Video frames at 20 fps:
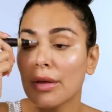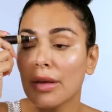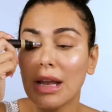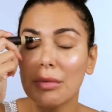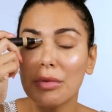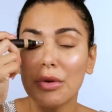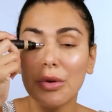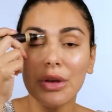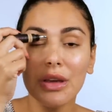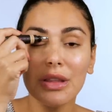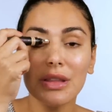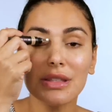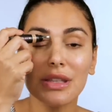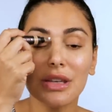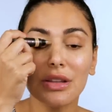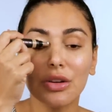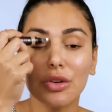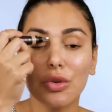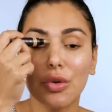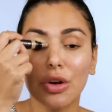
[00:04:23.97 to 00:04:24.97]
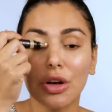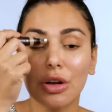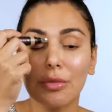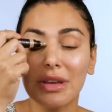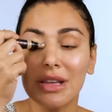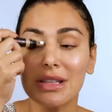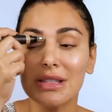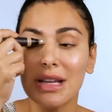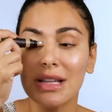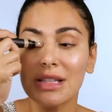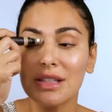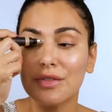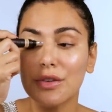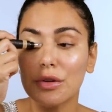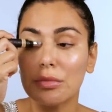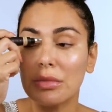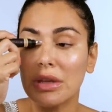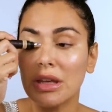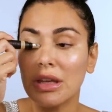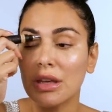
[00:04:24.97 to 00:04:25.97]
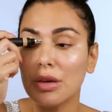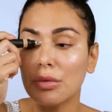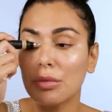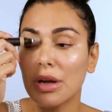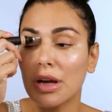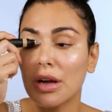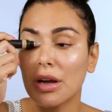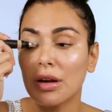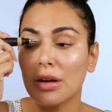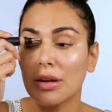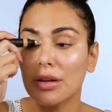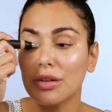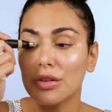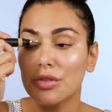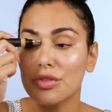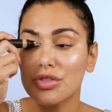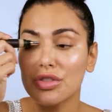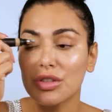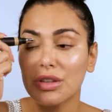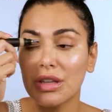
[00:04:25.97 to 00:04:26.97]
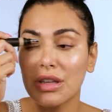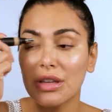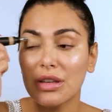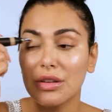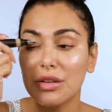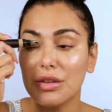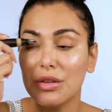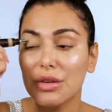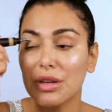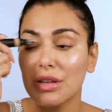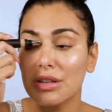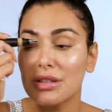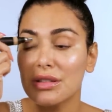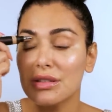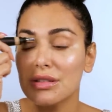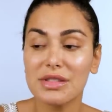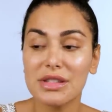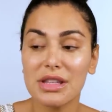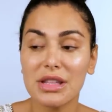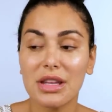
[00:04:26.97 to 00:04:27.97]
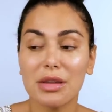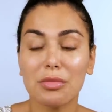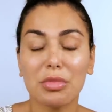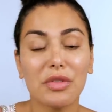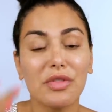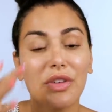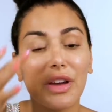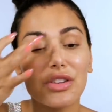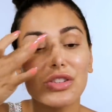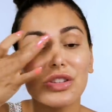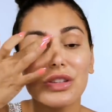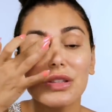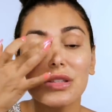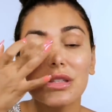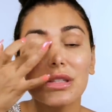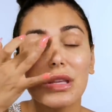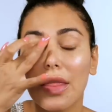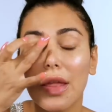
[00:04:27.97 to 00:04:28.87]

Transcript: And I'm going in this inner corner because that's for me where usually you can see the imperfections.